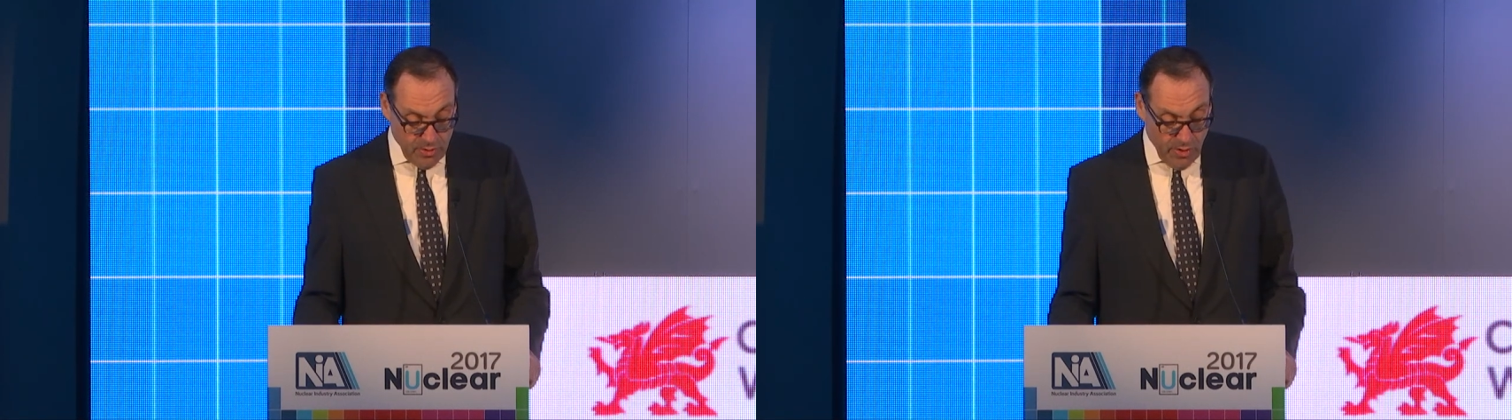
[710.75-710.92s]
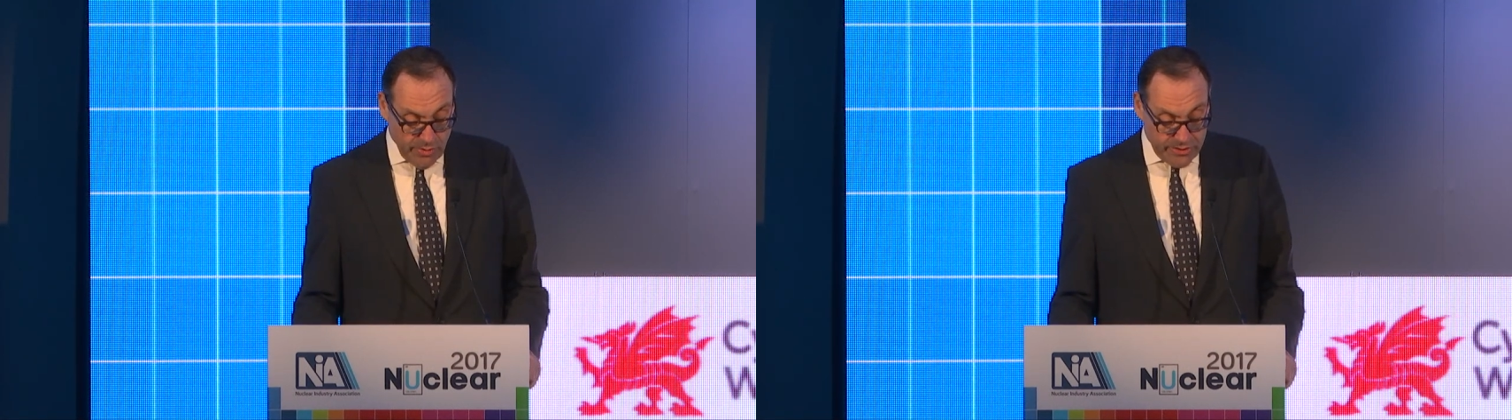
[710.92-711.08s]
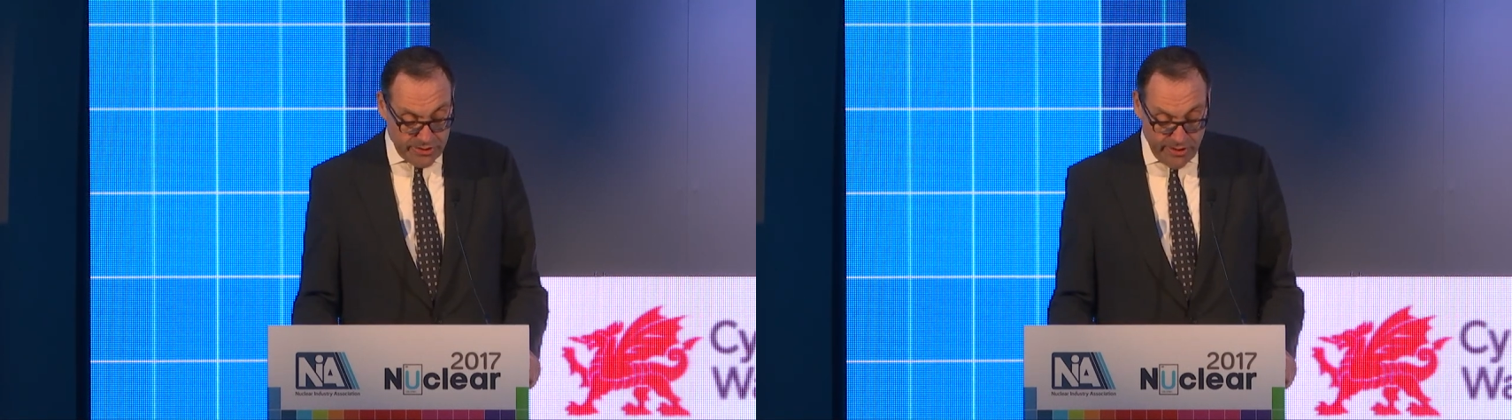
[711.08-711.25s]

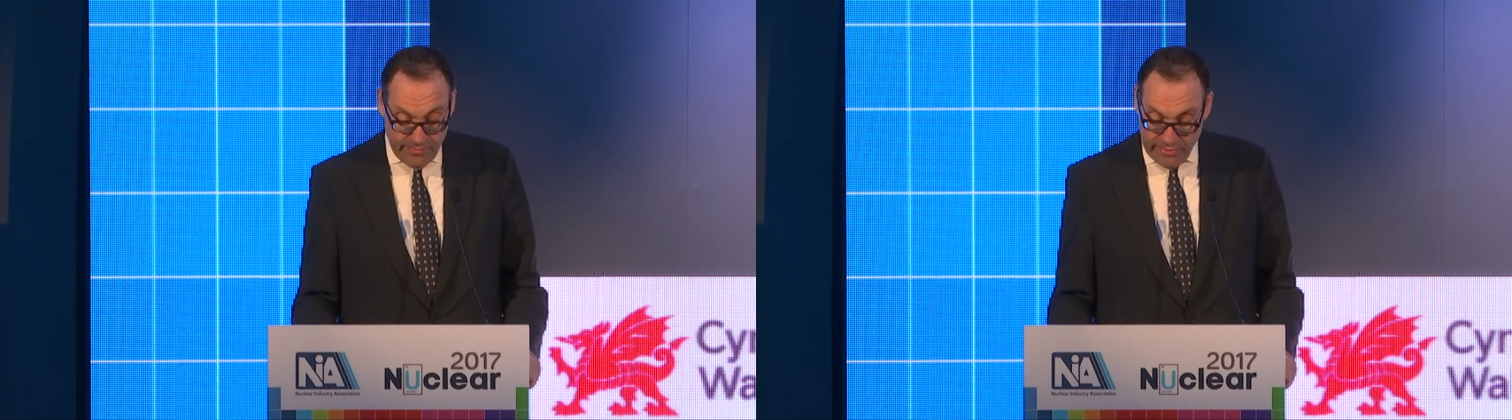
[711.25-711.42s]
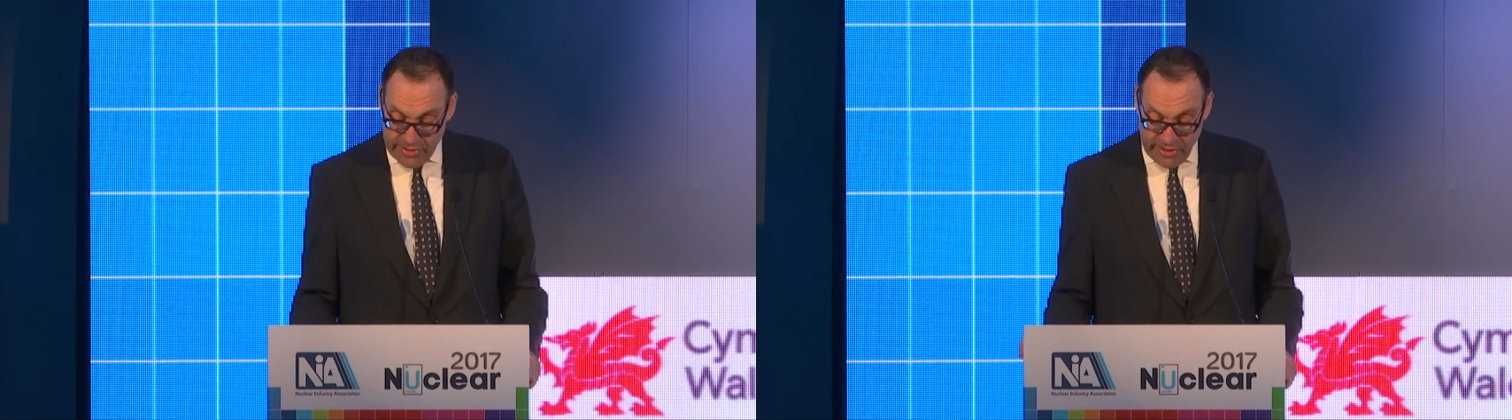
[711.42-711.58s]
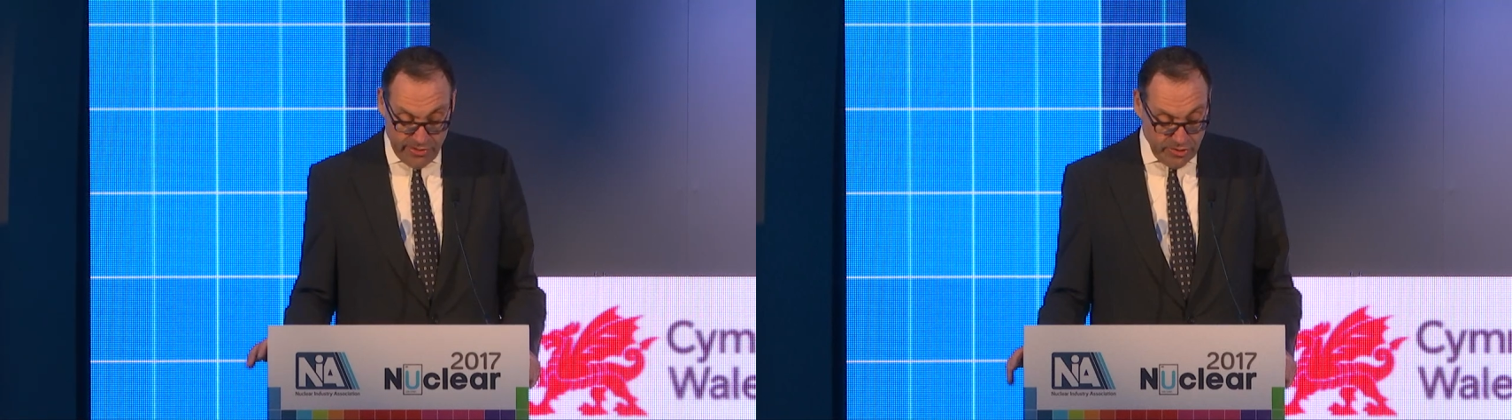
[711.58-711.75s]
long-term
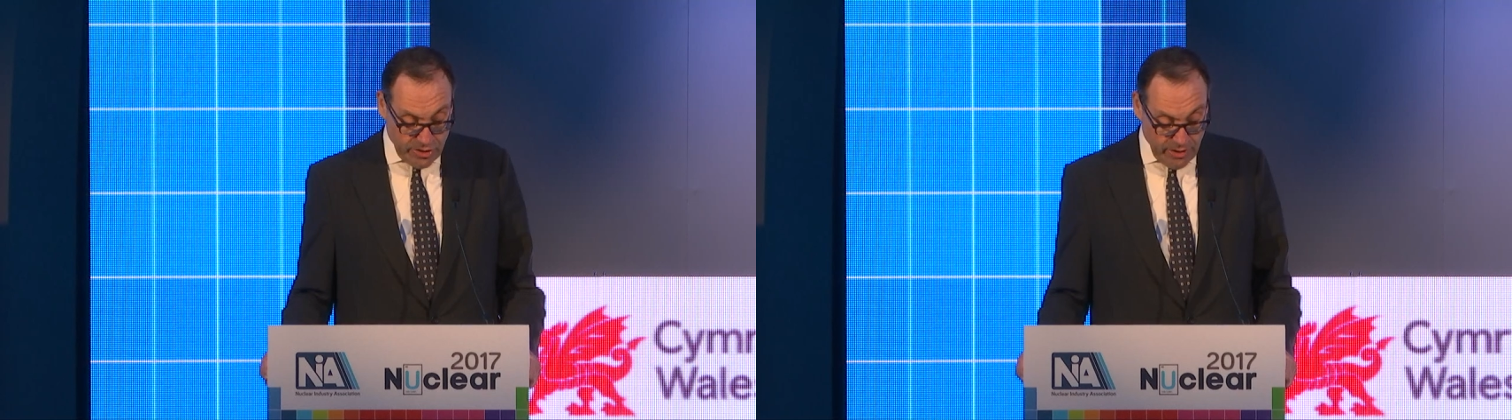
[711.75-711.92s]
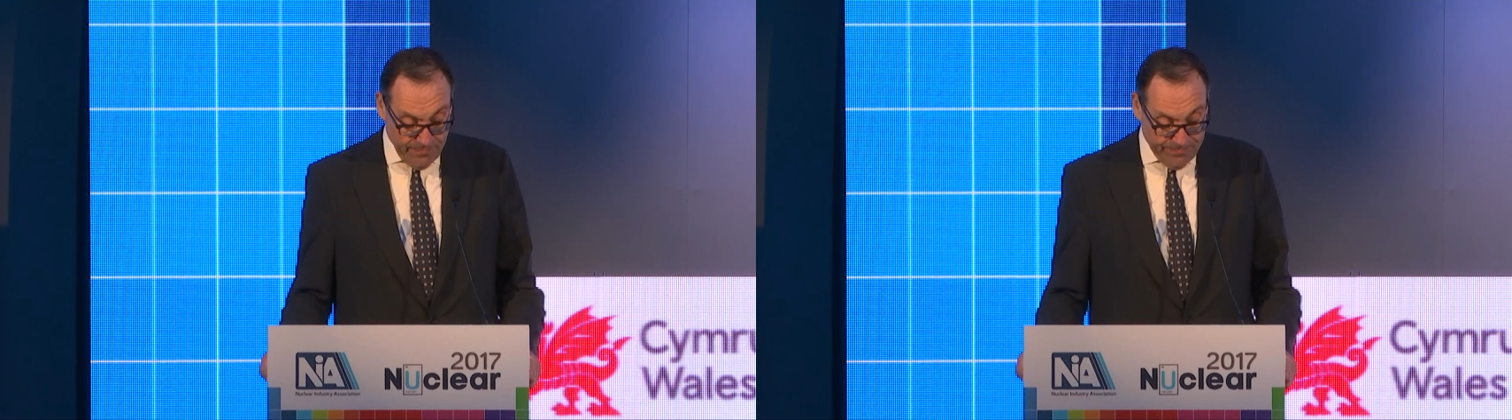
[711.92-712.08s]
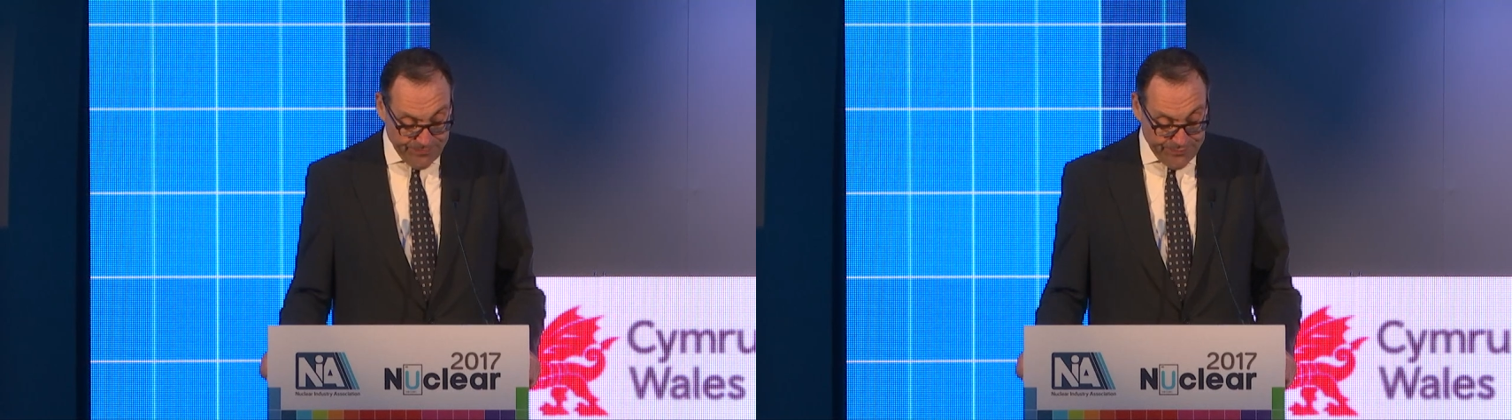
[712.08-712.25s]
solution